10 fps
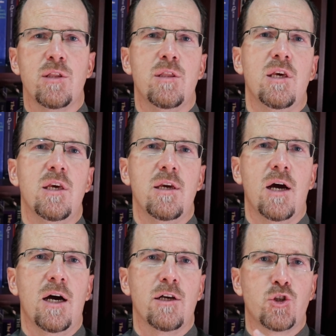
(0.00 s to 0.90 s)
the
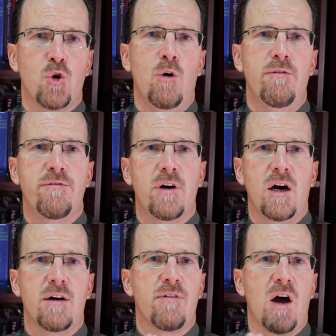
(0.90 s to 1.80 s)
Suhuf
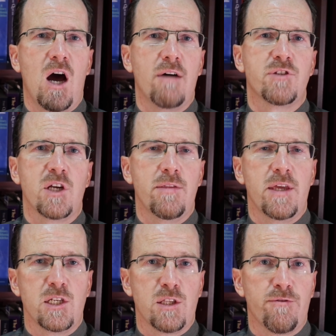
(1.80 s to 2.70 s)
of Hafsa,
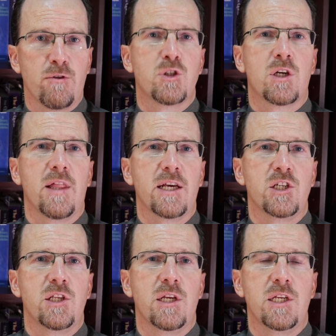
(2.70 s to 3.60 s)
that is the first
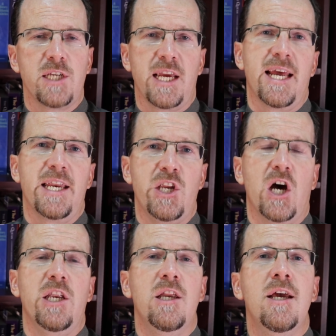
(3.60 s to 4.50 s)
collection Zayd had
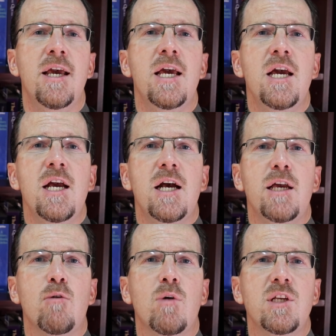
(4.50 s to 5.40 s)
done.
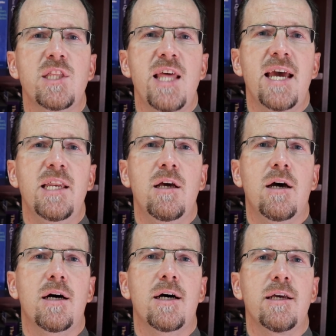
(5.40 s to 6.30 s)
It was
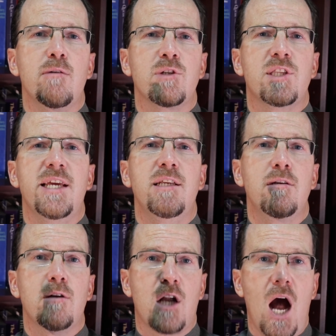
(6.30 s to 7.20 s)

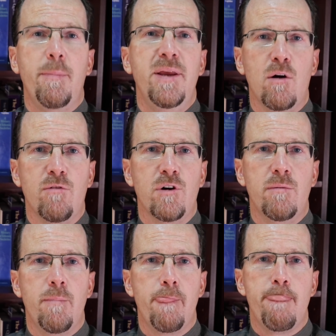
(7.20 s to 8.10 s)
then copied
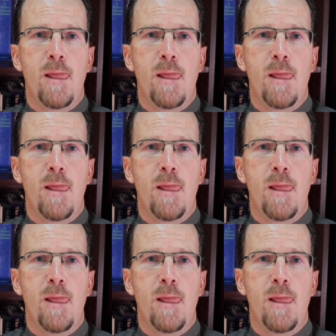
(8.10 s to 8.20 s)
over